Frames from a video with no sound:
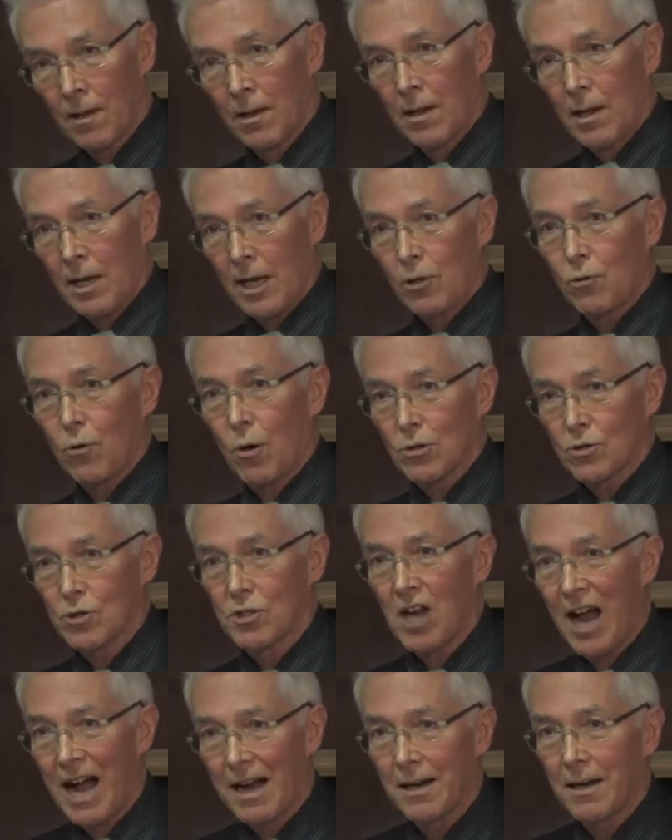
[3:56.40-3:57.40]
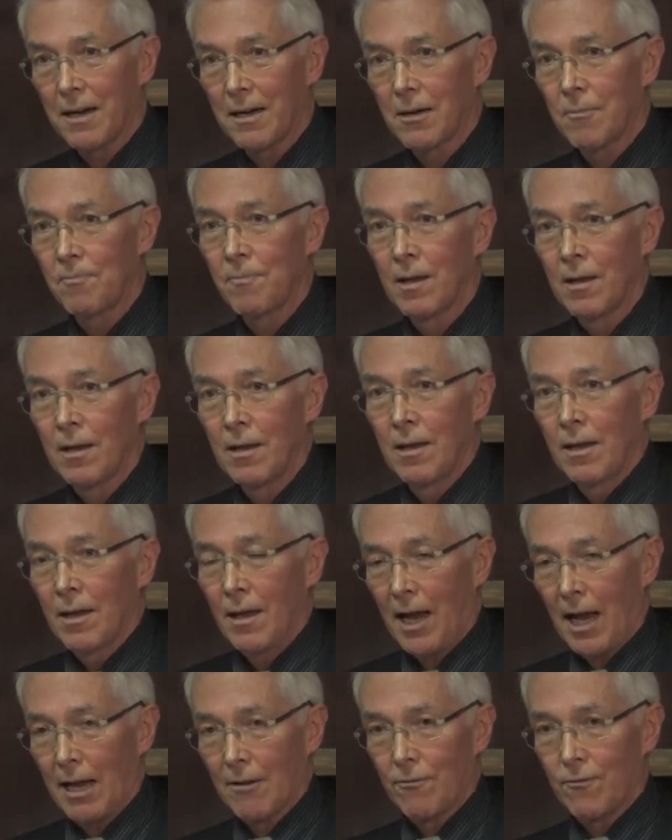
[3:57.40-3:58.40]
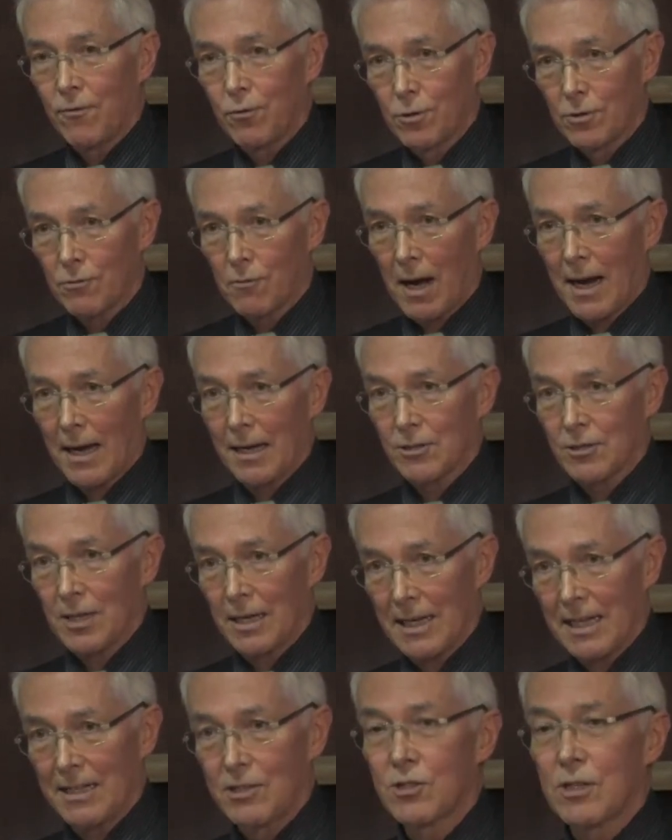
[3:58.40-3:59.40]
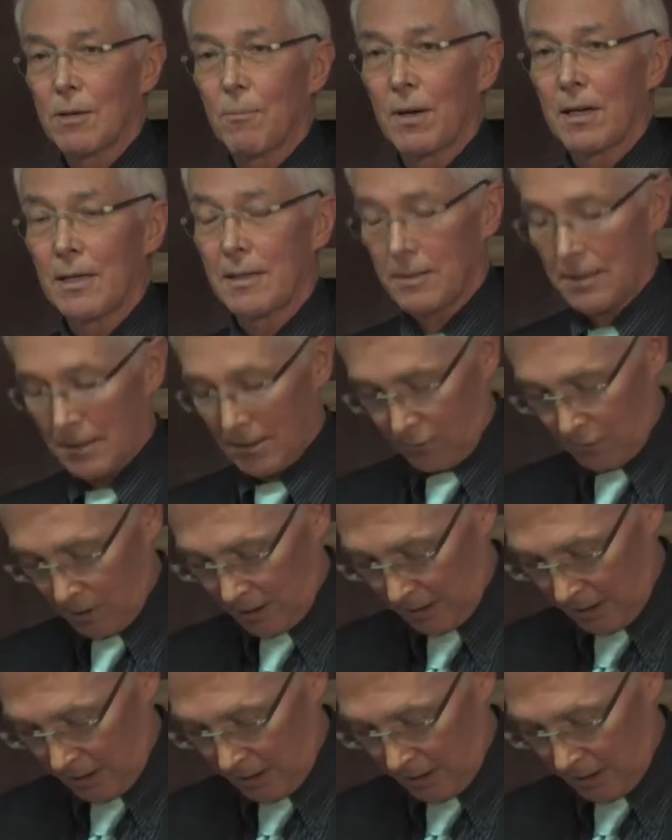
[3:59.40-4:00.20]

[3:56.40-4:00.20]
it causes hunger and food riots and instability in certain